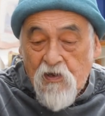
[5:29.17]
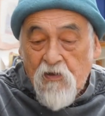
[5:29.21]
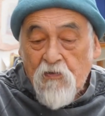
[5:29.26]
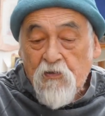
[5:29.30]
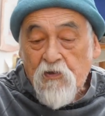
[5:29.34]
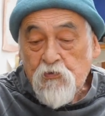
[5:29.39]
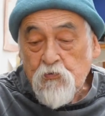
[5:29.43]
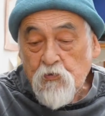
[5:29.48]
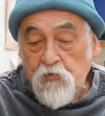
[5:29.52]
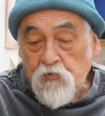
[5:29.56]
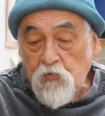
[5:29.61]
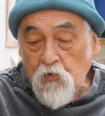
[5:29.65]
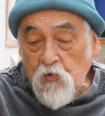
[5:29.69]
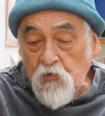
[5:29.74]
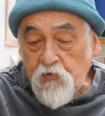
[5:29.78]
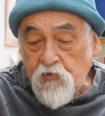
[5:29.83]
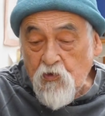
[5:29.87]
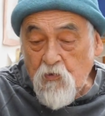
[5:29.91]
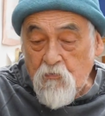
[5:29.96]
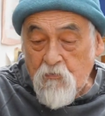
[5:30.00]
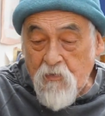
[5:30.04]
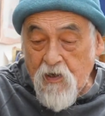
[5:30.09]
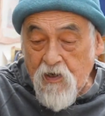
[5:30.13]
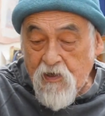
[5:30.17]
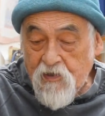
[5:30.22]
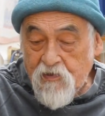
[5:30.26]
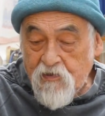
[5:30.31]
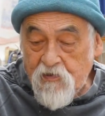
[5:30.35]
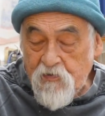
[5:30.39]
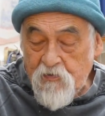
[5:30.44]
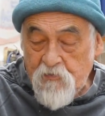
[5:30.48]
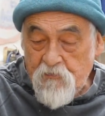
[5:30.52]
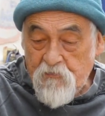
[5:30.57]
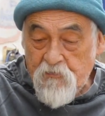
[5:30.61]
This was also
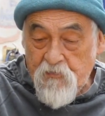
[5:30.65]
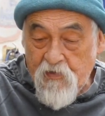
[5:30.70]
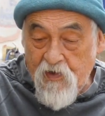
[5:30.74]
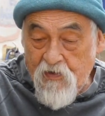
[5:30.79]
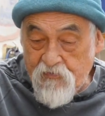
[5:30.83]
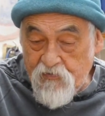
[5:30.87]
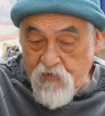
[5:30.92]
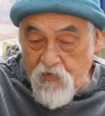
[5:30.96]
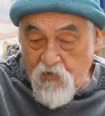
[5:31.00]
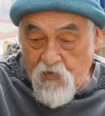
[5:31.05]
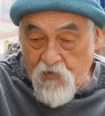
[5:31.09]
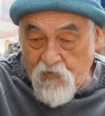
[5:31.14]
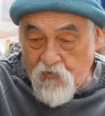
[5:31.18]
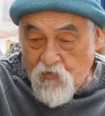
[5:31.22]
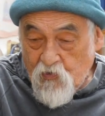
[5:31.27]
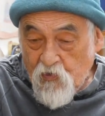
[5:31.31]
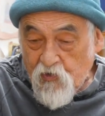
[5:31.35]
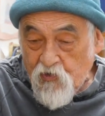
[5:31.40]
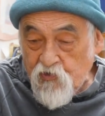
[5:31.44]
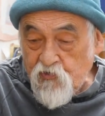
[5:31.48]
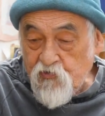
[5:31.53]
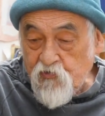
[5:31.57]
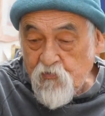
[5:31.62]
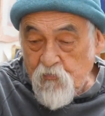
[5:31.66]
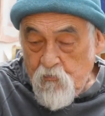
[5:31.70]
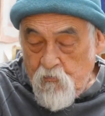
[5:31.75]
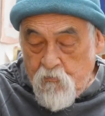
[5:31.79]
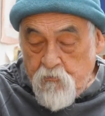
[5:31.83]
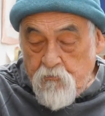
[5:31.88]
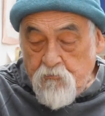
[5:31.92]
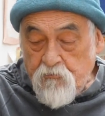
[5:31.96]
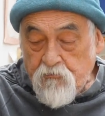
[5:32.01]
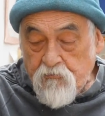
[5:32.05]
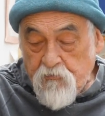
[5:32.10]
made at the art college
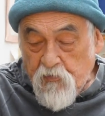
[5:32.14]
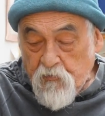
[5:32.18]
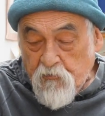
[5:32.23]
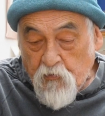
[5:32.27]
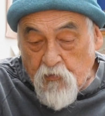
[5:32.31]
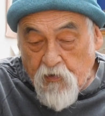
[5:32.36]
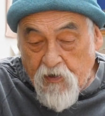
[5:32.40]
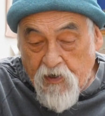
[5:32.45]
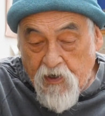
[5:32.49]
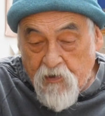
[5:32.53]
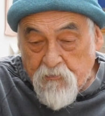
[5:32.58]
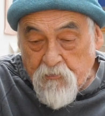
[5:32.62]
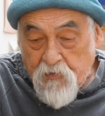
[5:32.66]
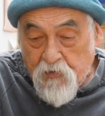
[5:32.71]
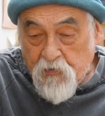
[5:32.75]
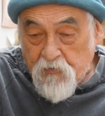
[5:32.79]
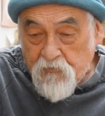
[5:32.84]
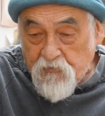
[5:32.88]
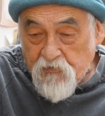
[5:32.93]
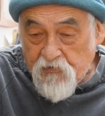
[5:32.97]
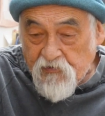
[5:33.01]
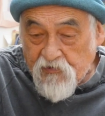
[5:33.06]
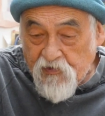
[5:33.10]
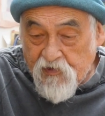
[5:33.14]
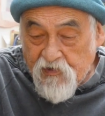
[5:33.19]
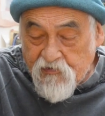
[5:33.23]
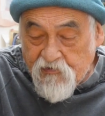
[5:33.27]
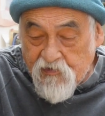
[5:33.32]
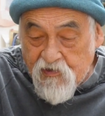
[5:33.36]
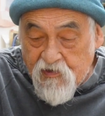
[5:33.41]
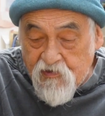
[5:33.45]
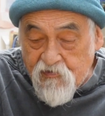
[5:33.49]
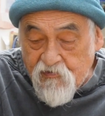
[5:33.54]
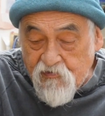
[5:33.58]
before I had my own
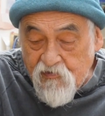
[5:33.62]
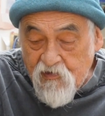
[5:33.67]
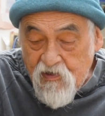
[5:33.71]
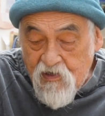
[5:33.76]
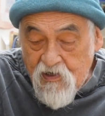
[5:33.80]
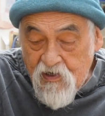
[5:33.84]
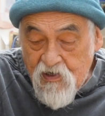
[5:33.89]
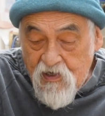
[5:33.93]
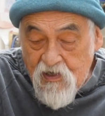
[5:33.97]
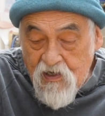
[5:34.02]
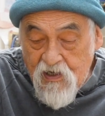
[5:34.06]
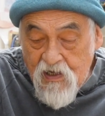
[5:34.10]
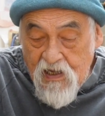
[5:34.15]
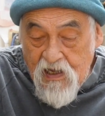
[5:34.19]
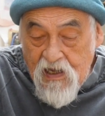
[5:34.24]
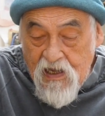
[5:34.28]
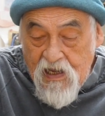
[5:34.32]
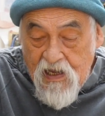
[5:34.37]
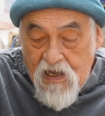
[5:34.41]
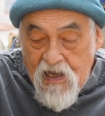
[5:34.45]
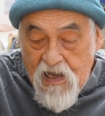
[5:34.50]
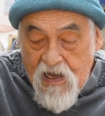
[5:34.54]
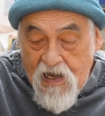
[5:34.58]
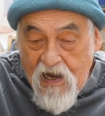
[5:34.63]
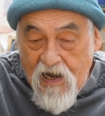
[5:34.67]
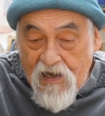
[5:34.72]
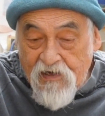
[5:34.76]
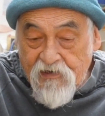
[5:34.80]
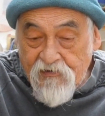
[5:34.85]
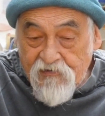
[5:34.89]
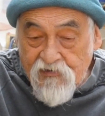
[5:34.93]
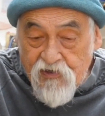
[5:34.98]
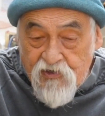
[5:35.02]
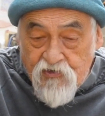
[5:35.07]
facilities,
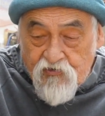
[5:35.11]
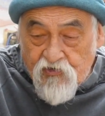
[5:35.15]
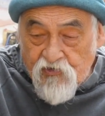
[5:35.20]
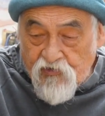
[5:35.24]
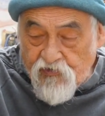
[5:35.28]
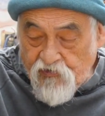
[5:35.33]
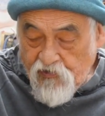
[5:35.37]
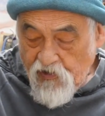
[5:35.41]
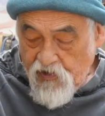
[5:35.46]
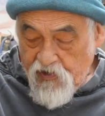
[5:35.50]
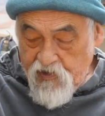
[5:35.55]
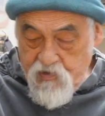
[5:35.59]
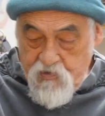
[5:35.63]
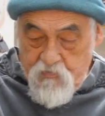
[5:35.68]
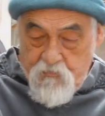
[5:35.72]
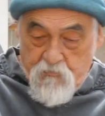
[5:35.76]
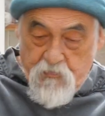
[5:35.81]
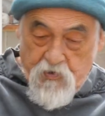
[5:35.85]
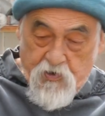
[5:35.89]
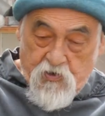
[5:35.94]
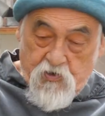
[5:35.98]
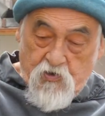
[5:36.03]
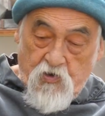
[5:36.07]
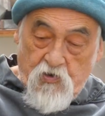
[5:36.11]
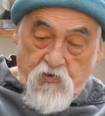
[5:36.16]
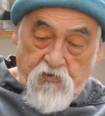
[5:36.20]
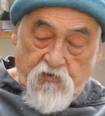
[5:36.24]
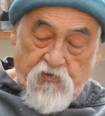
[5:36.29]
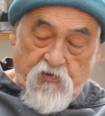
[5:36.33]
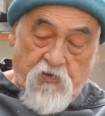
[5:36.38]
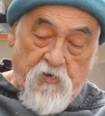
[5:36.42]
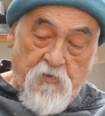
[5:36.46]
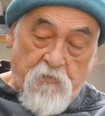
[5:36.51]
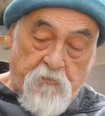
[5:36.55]
and it's interesting
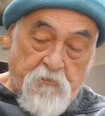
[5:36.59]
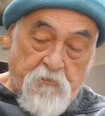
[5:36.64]
because